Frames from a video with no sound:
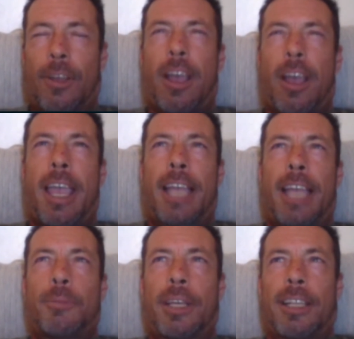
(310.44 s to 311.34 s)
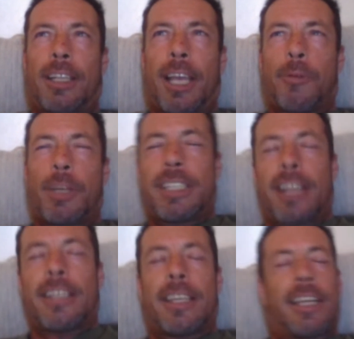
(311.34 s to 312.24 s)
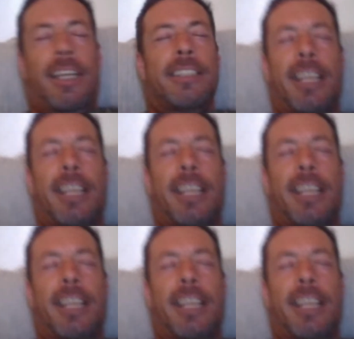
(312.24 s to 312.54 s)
I hate to be like redundant and